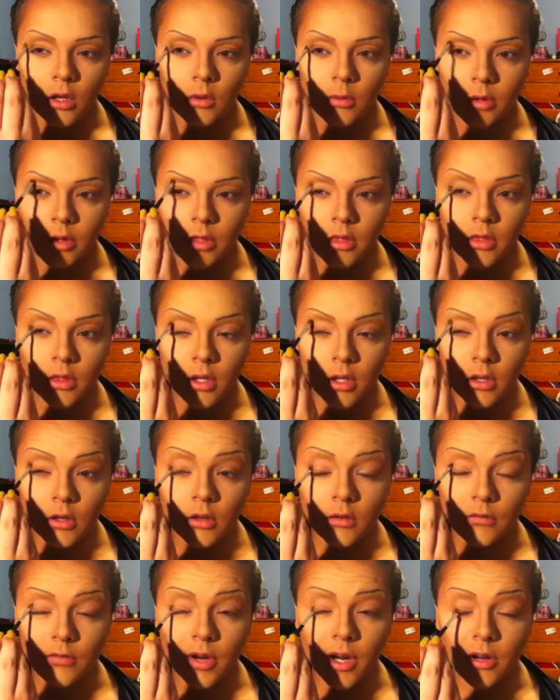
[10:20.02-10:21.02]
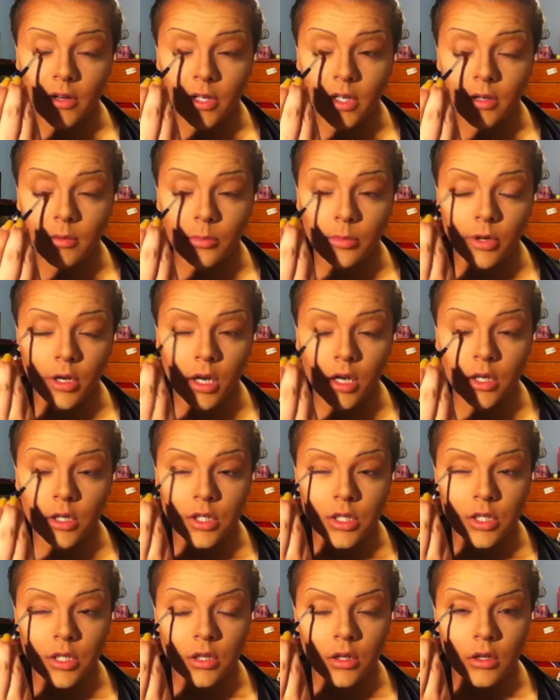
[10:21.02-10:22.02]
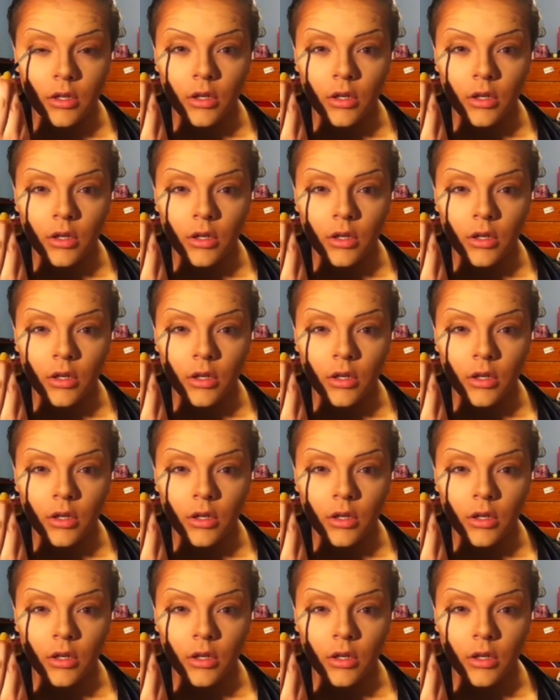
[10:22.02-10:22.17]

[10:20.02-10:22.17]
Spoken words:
with the rounded brush.